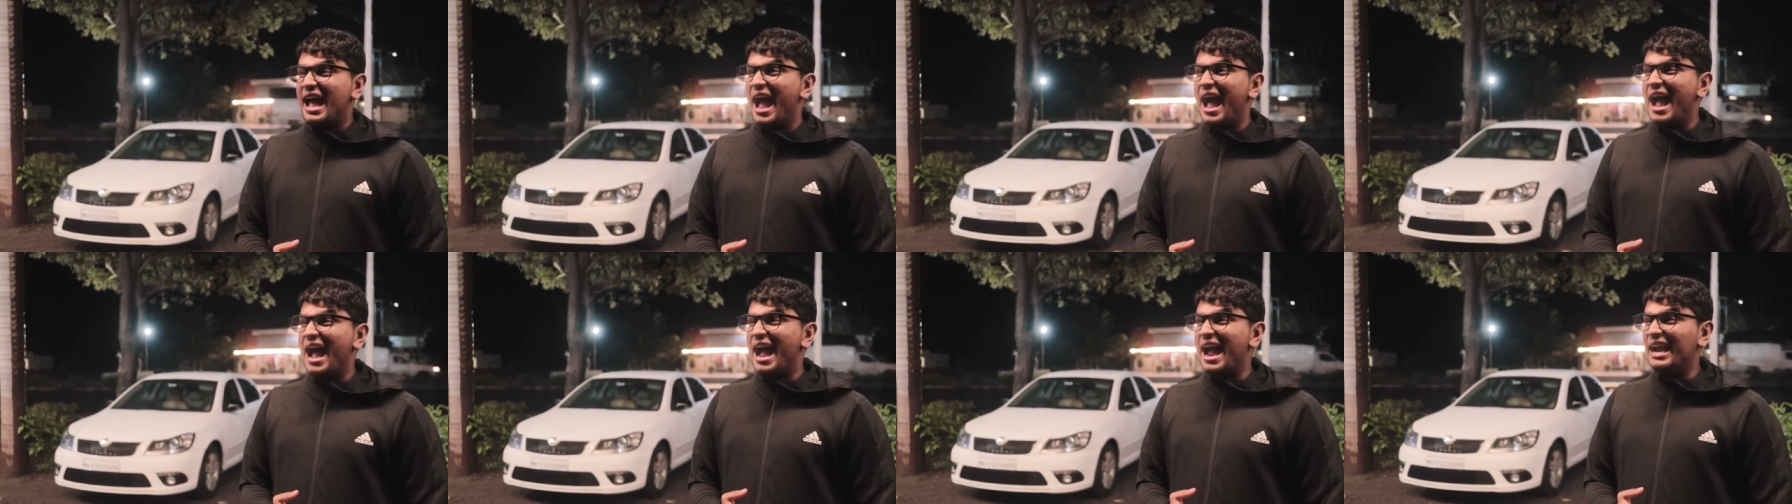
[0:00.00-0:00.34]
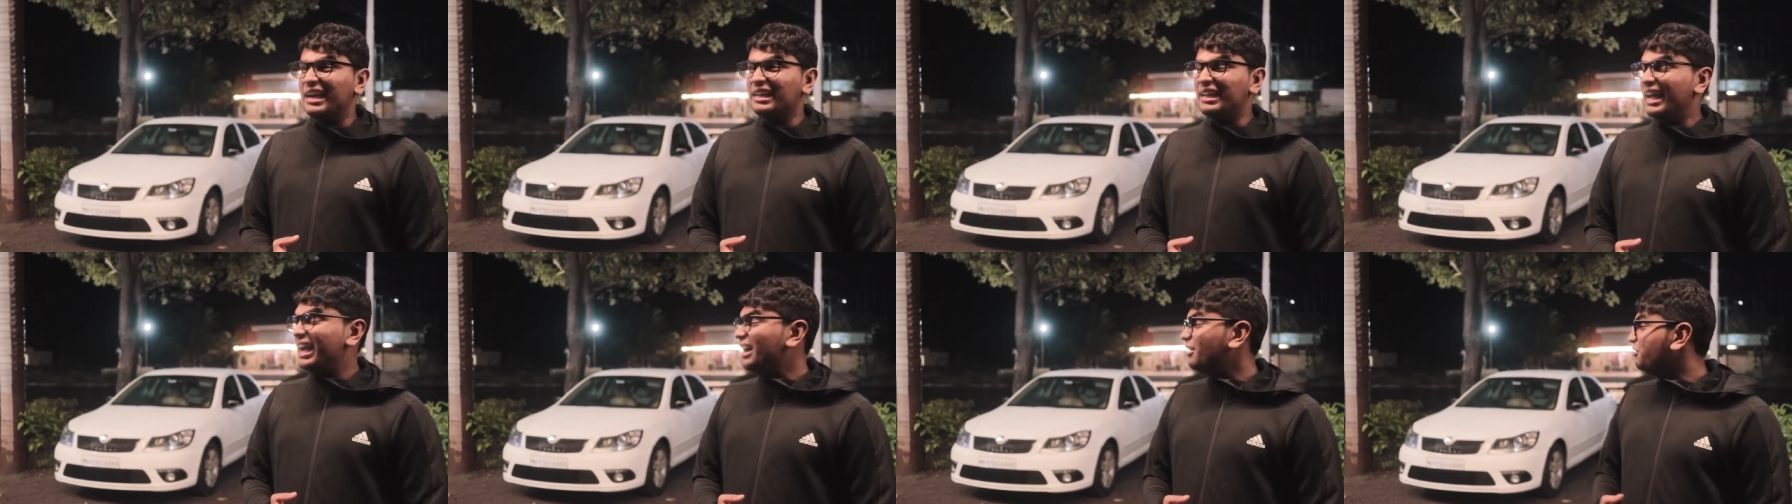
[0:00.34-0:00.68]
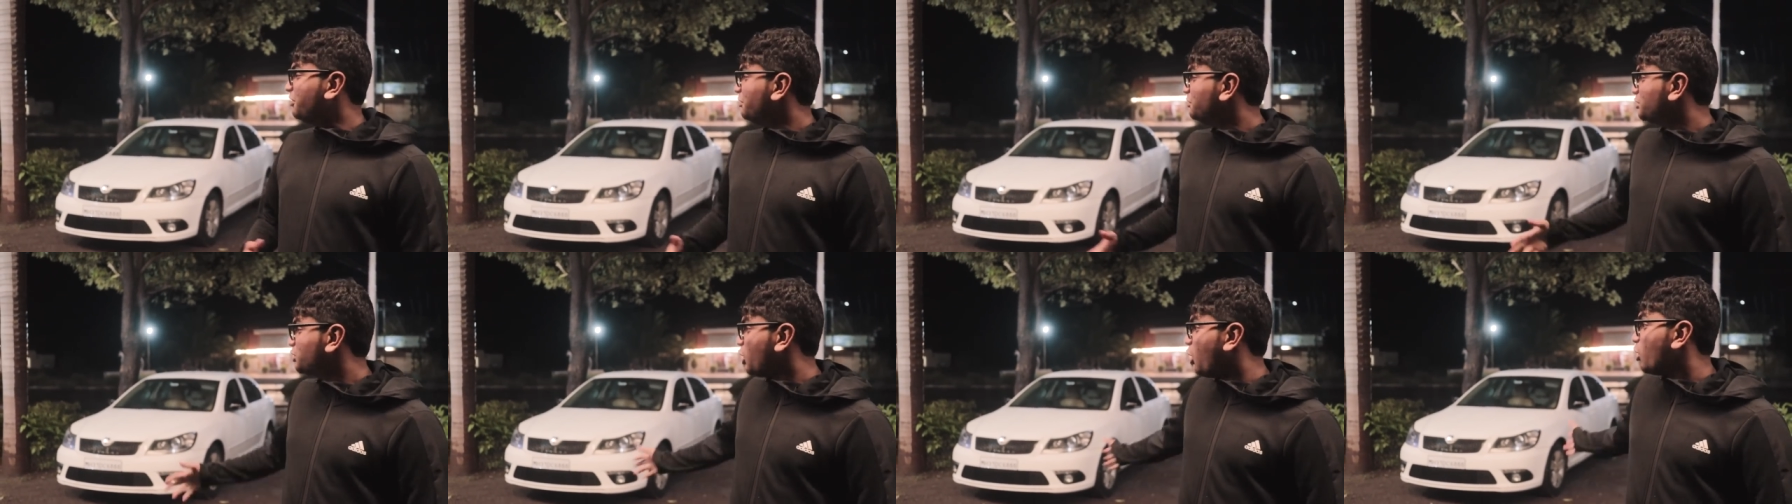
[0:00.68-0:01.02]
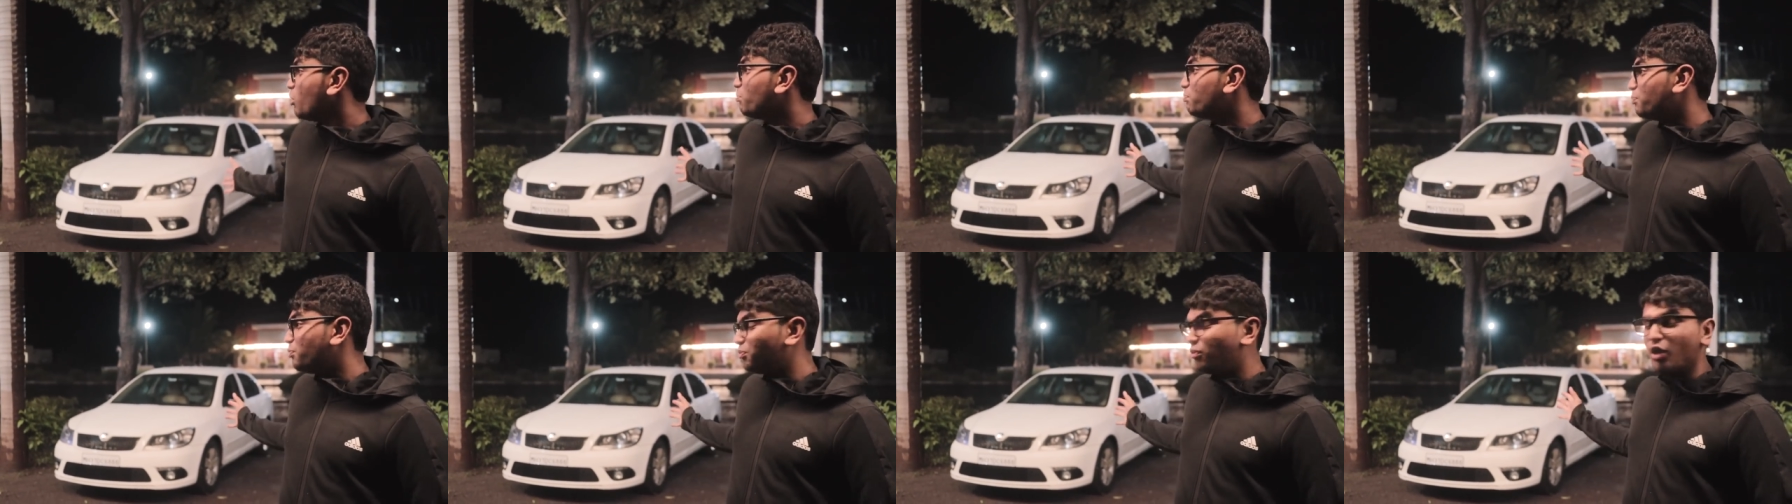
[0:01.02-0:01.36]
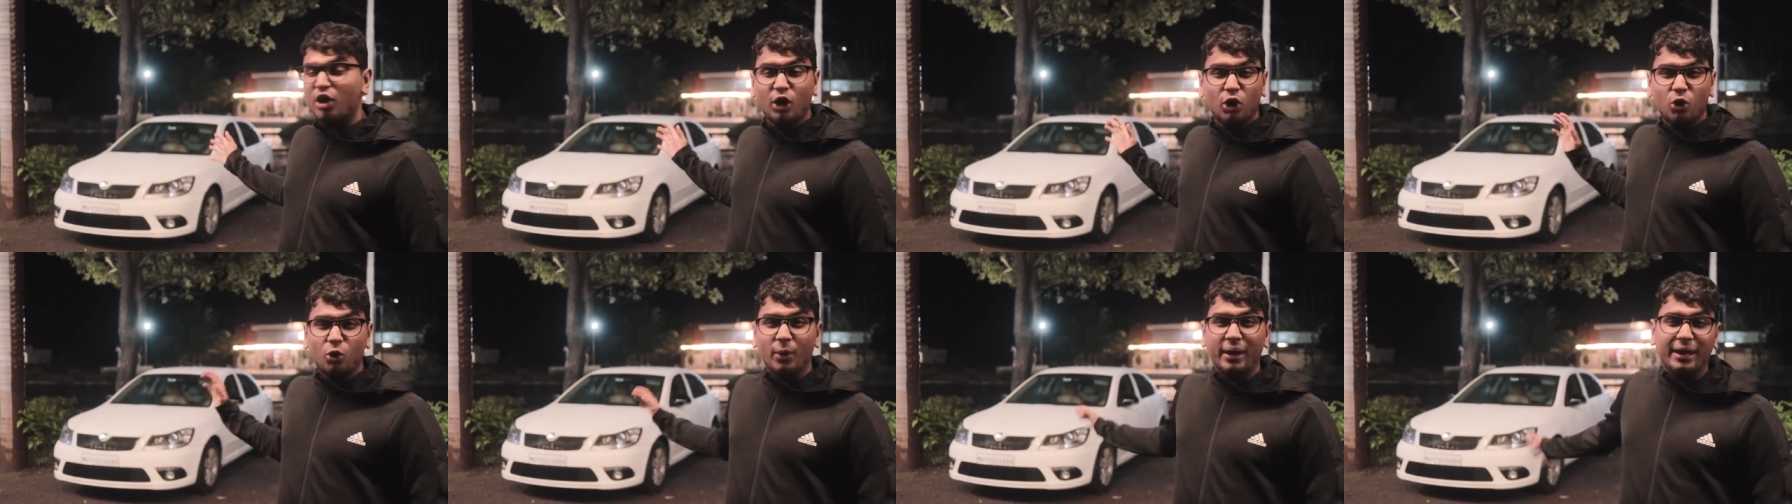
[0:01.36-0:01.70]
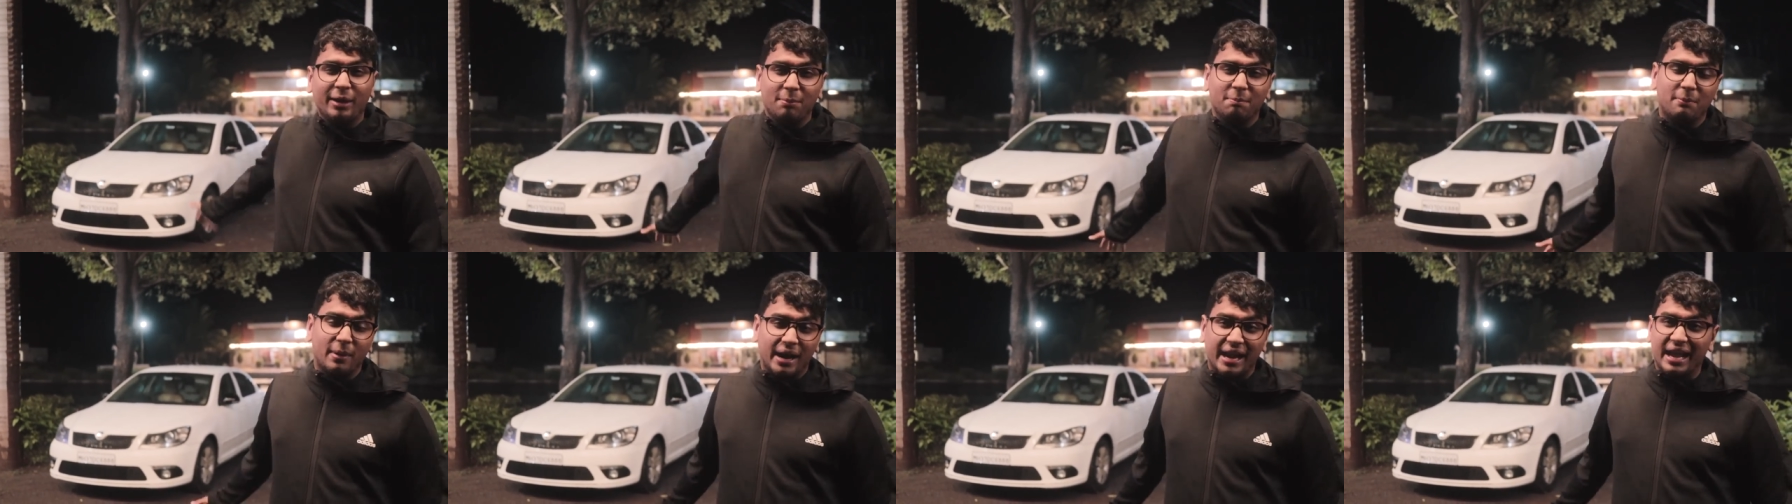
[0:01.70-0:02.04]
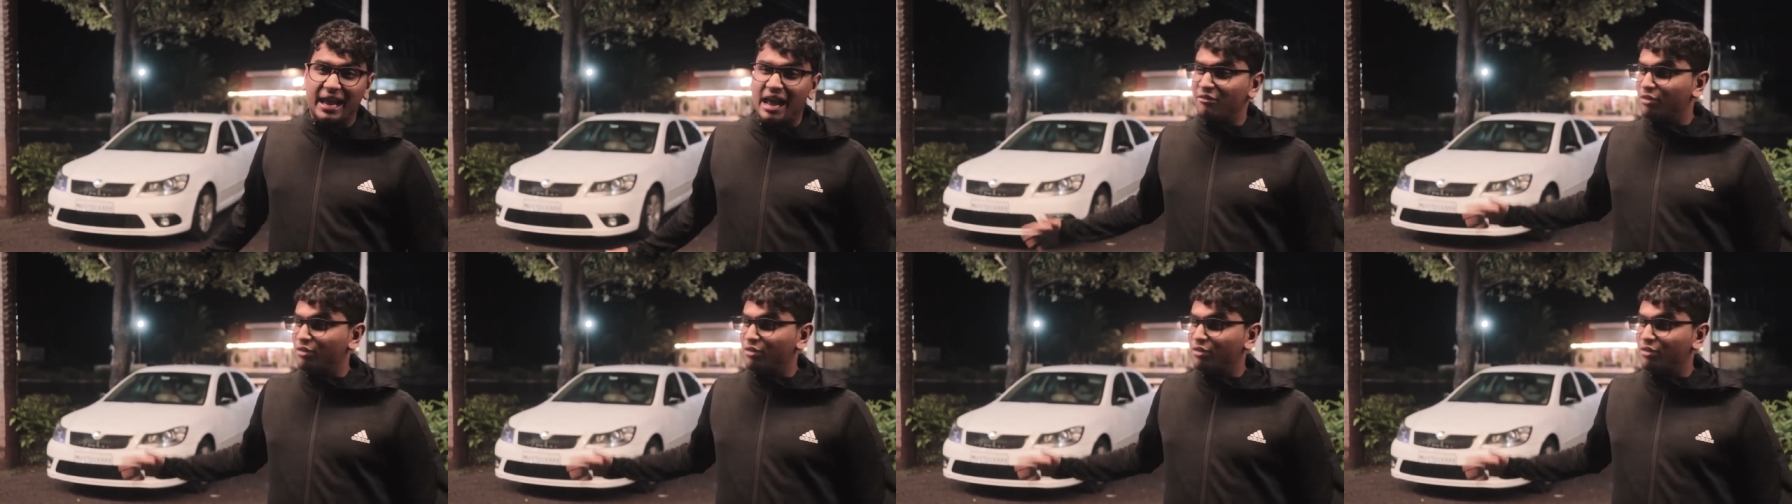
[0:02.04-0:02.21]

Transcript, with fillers: and yeah, we've stopped for a quick break.